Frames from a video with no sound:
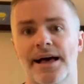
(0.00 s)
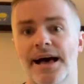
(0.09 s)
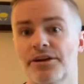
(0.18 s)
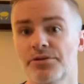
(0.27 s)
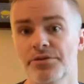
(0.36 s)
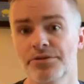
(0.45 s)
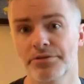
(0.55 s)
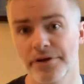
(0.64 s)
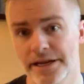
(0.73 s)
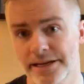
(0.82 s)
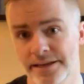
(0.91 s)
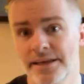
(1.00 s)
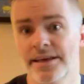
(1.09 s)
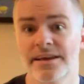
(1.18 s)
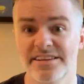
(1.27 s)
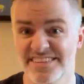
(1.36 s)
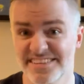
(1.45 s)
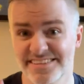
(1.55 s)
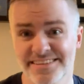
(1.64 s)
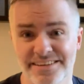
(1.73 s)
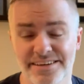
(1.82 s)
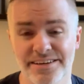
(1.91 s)
I don't know the grade, because this is
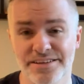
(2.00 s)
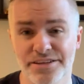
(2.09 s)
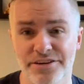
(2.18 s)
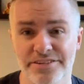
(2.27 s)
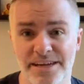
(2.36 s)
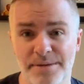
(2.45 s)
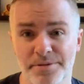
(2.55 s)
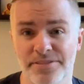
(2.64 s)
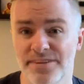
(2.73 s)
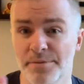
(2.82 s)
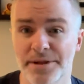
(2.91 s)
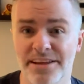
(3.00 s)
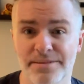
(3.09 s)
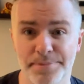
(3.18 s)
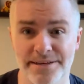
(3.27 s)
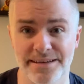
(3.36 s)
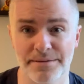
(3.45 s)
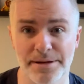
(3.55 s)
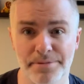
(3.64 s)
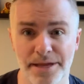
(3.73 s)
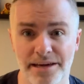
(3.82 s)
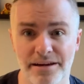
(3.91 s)
a, a, clear example of someone else picked out my
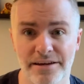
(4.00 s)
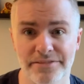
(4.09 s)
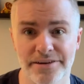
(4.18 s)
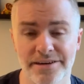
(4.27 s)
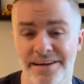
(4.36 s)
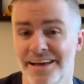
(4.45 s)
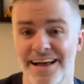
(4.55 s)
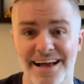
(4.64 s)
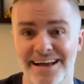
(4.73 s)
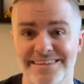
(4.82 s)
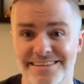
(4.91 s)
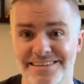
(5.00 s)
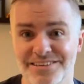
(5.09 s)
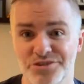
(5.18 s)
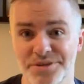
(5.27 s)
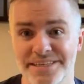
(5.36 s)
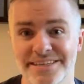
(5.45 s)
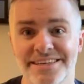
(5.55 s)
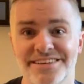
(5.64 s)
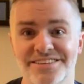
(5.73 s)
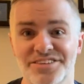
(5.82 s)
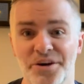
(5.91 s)
blank cover, I didn't do it.
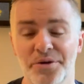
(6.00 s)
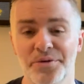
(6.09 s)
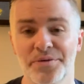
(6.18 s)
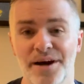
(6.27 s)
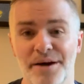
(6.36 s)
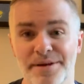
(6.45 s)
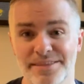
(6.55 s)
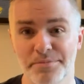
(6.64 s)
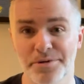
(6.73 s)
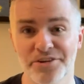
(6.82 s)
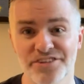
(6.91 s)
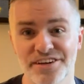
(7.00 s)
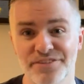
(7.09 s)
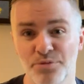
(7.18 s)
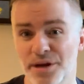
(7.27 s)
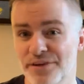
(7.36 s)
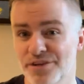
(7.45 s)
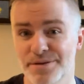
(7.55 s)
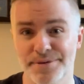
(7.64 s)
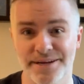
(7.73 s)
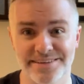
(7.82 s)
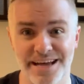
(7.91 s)
So I'm at the mercy of whatever he
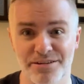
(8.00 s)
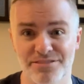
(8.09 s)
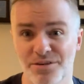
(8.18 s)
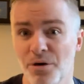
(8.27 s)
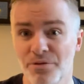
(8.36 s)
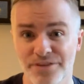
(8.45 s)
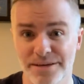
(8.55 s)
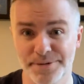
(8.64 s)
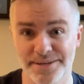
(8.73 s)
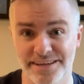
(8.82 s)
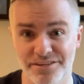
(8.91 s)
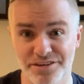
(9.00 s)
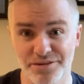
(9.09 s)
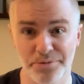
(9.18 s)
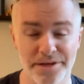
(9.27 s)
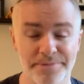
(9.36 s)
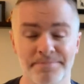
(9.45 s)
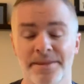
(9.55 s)
picked out. So hopefully he picked out a good one.